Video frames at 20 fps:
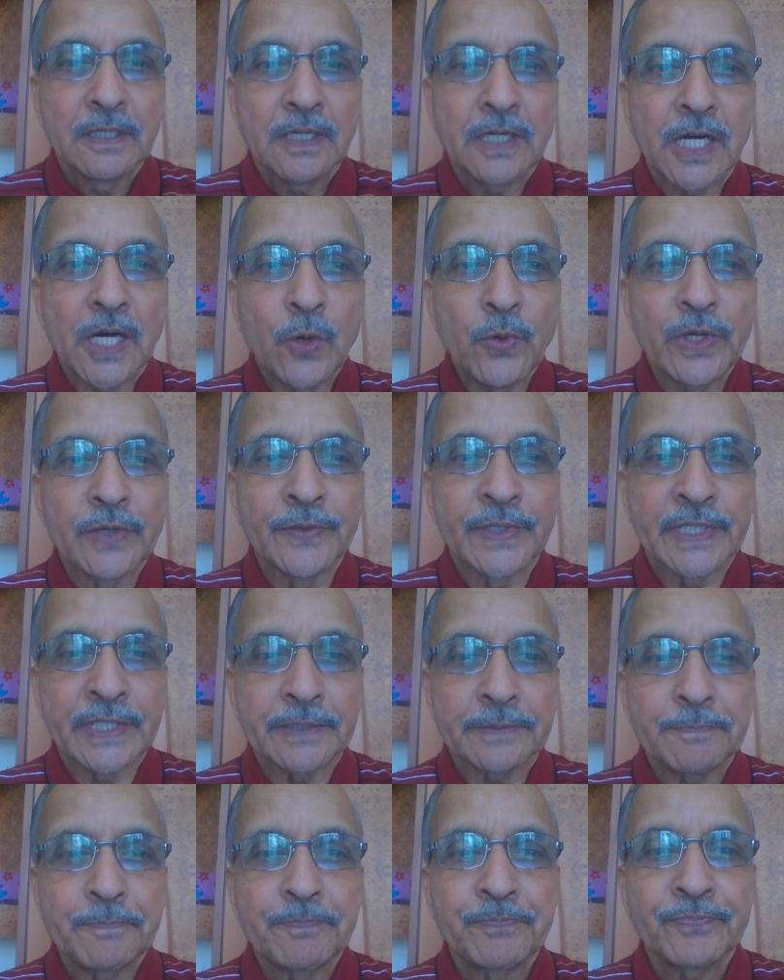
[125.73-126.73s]
However,
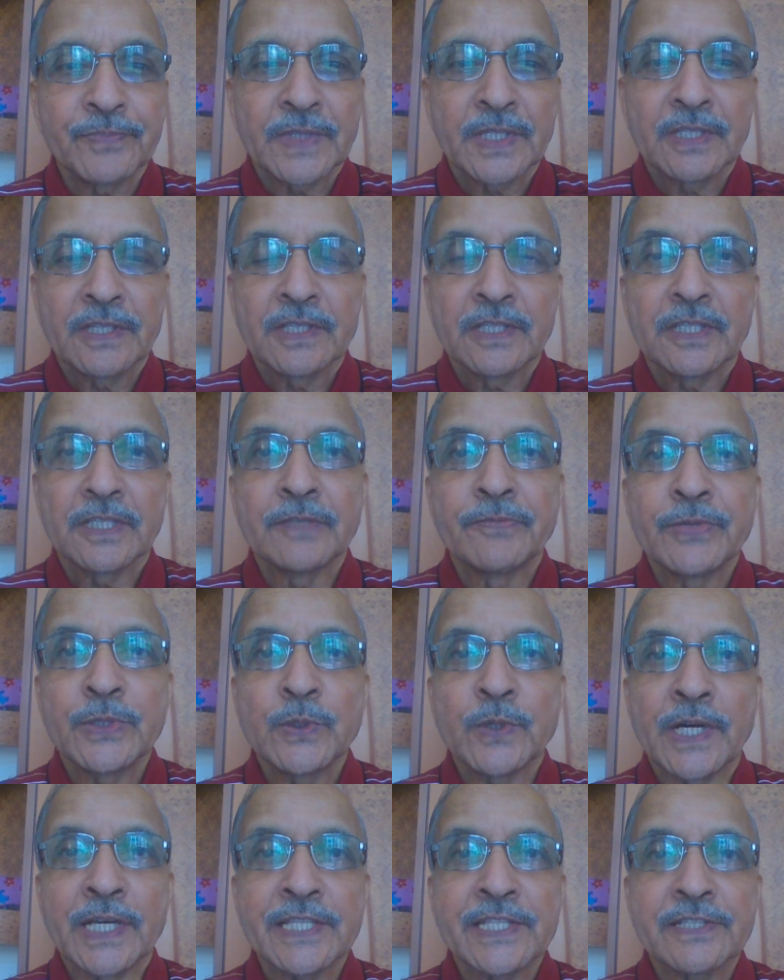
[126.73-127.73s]
if
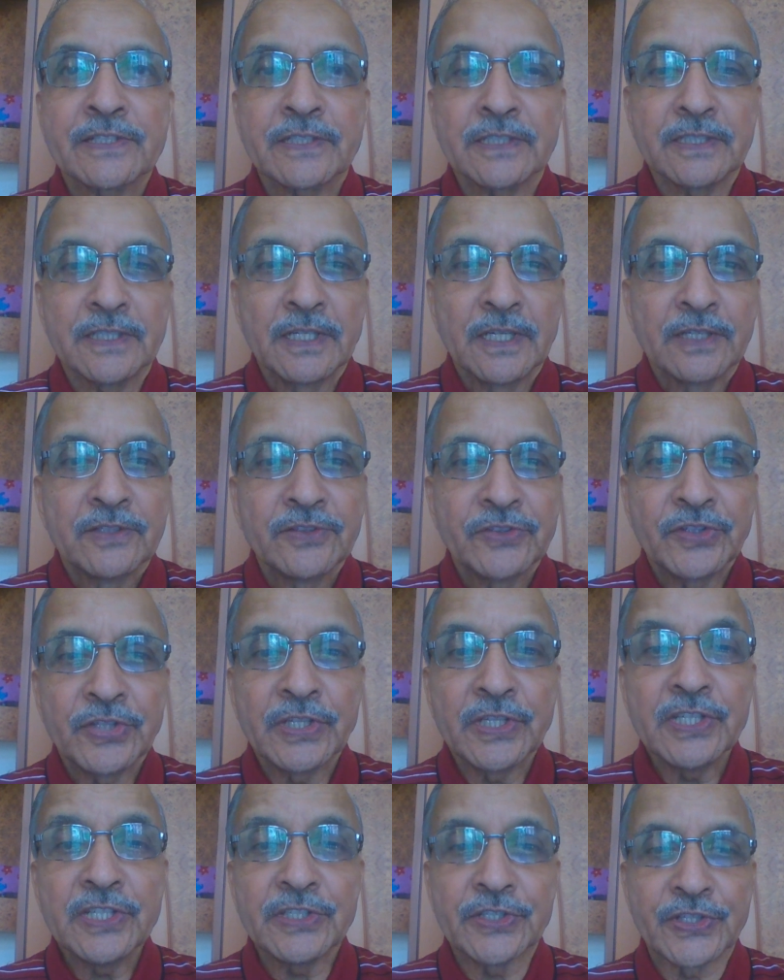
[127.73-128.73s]
you ask
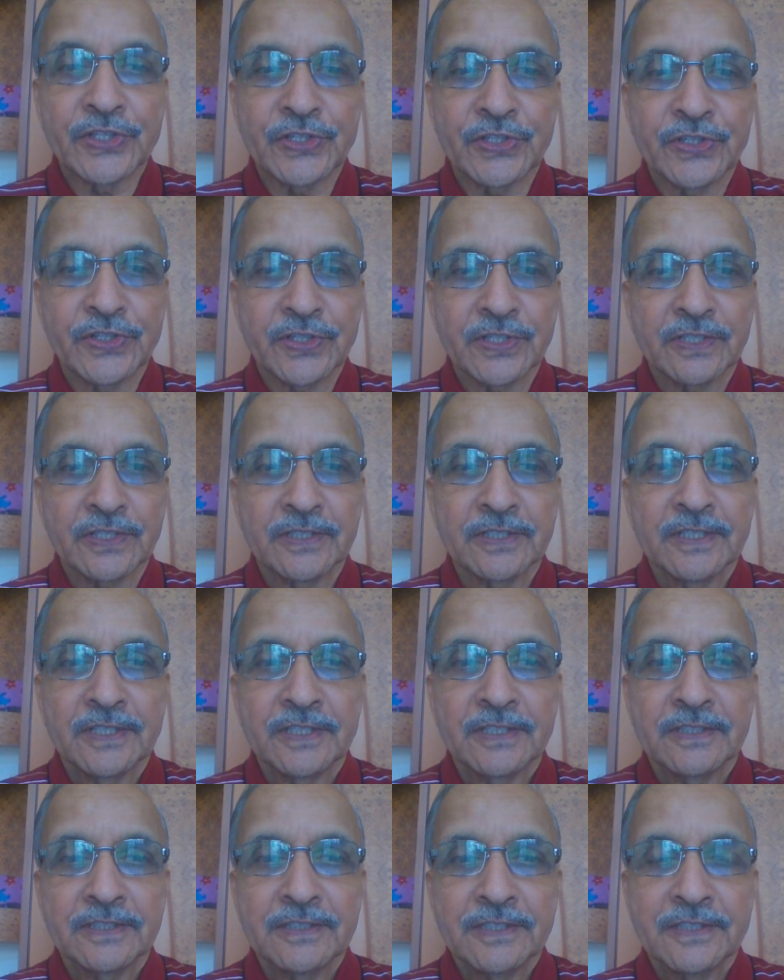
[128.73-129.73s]
theists,
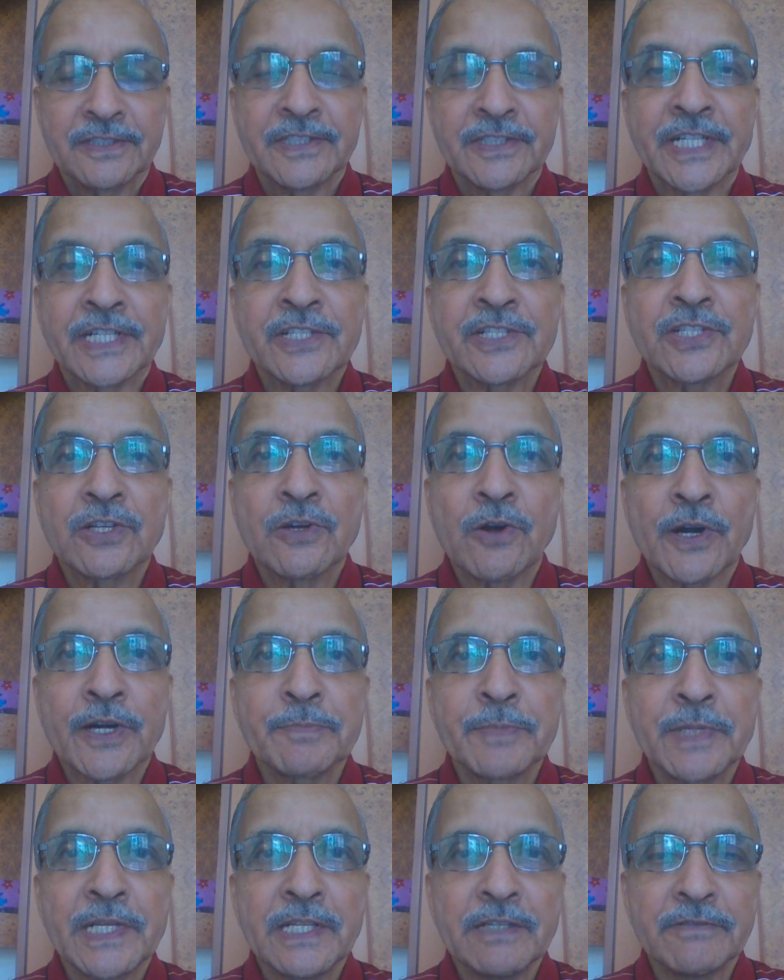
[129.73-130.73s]
that is,
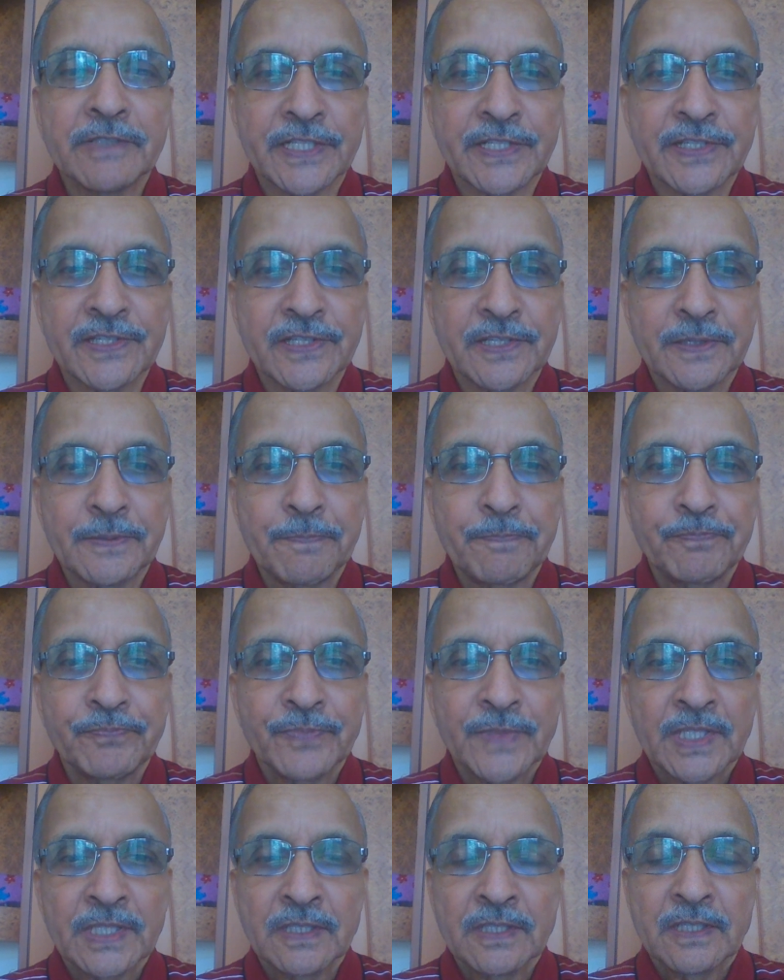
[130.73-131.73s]
God believers,
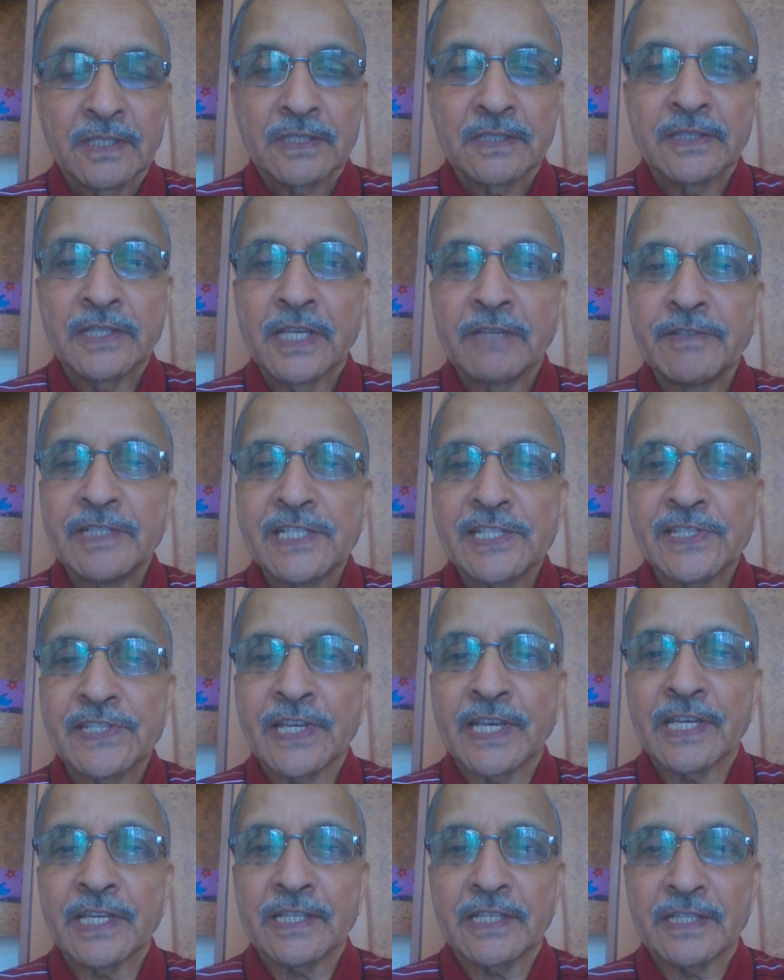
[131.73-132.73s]
they will
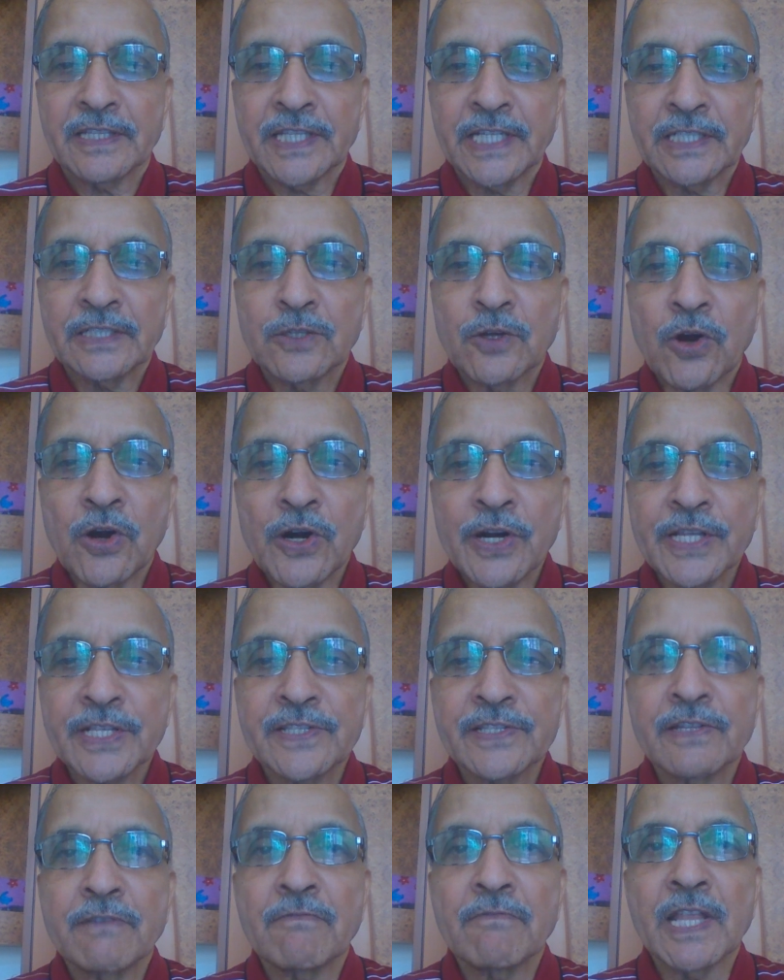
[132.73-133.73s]
say that God
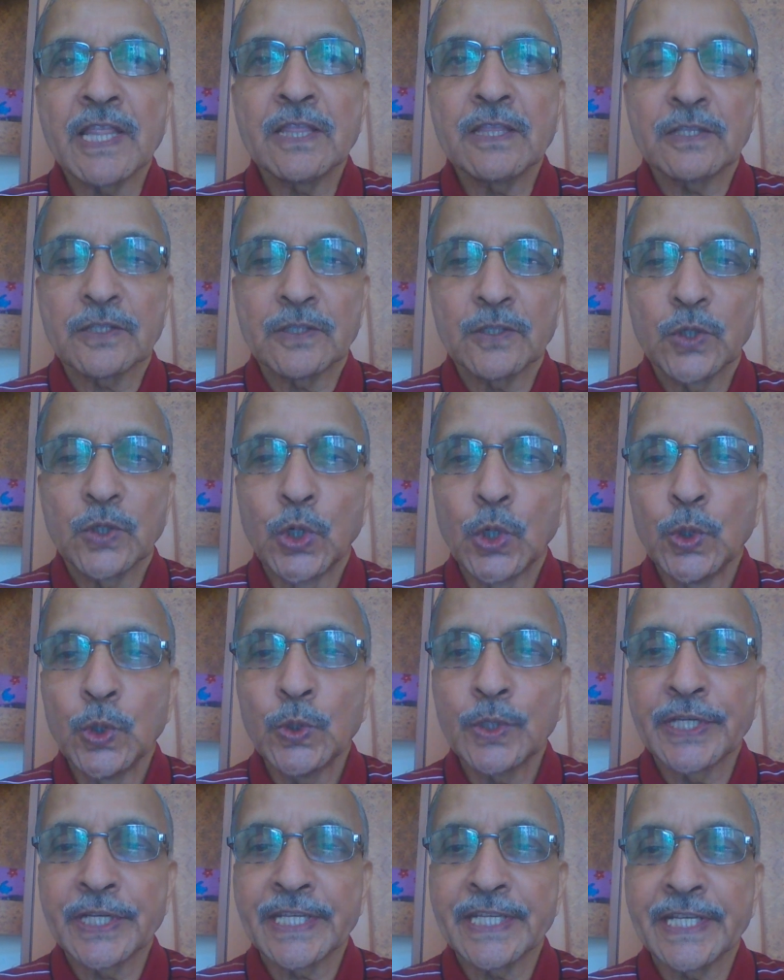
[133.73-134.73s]
is the one
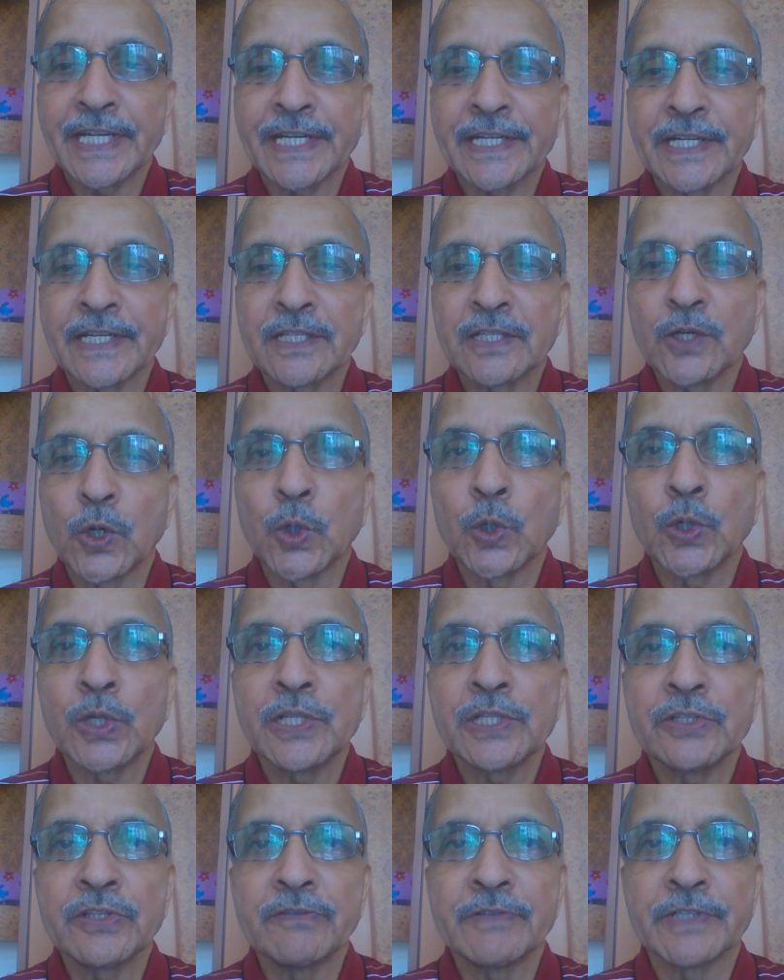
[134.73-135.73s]
who created the whole
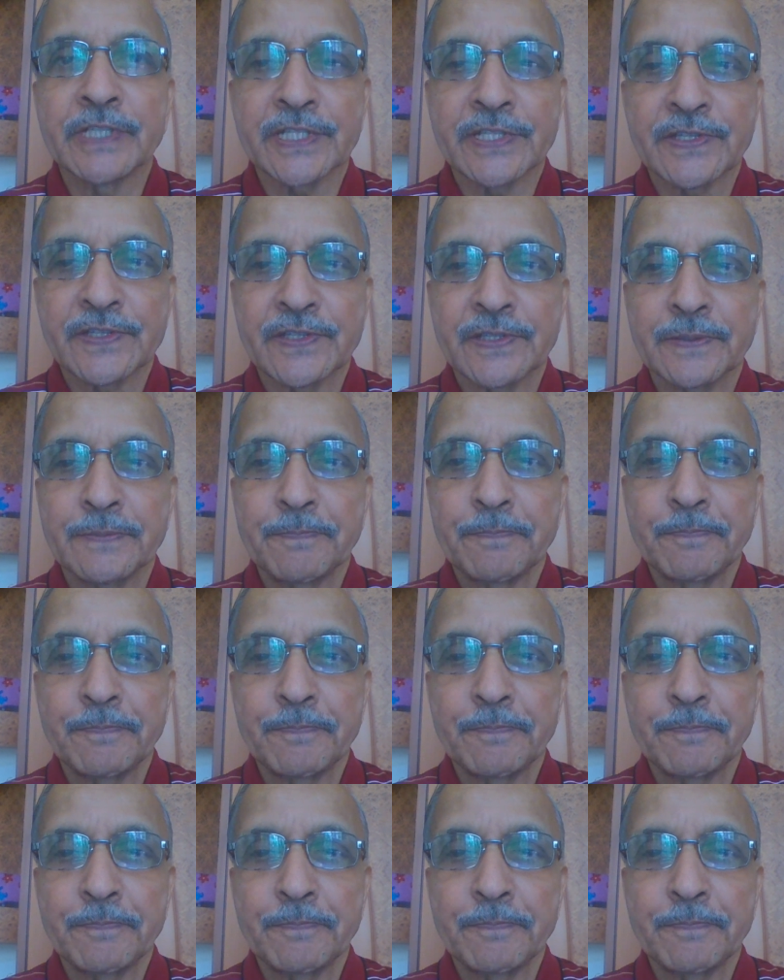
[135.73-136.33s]
universe.